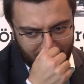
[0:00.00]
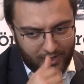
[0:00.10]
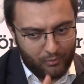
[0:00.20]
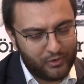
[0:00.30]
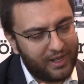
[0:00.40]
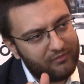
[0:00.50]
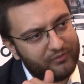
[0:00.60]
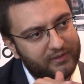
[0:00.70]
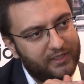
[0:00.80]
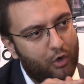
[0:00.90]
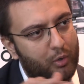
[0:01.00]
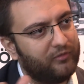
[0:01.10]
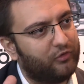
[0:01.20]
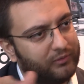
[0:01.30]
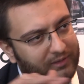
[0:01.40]
When you have the
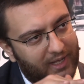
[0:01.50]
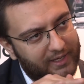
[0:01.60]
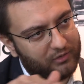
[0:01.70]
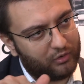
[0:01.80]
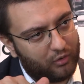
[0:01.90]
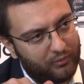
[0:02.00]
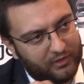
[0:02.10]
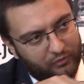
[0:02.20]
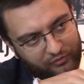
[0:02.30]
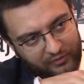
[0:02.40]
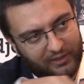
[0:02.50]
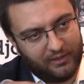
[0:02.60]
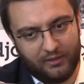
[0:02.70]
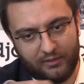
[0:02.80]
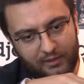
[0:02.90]
horizontal line, and you see
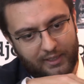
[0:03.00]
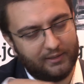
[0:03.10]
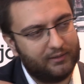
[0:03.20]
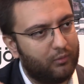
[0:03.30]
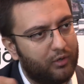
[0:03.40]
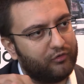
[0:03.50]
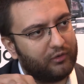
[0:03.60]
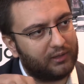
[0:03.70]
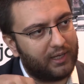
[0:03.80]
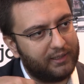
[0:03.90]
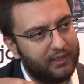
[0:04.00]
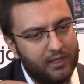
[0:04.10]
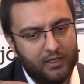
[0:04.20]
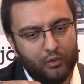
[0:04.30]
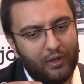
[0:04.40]
at the horizontal line,
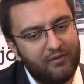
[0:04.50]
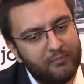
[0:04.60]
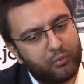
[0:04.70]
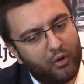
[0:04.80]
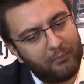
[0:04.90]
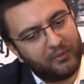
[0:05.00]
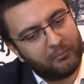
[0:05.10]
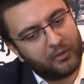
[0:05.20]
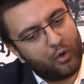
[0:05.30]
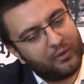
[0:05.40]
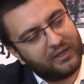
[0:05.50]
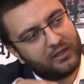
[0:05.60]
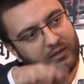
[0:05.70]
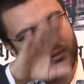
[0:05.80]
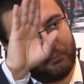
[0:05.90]
you'll have a problem going
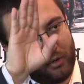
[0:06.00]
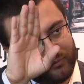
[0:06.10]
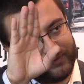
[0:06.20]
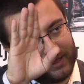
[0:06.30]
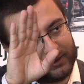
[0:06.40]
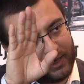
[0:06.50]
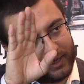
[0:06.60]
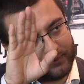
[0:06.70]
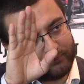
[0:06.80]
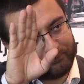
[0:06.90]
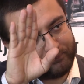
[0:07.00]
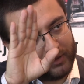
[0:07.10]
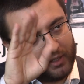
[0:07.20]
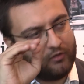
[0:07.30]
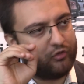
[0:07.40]
above that line.
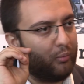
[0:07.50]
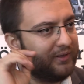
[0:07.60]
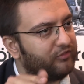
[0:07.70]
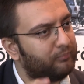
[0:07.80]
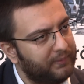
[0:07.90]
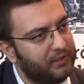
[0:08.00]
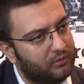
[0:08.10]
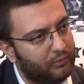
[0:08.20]
So with the speed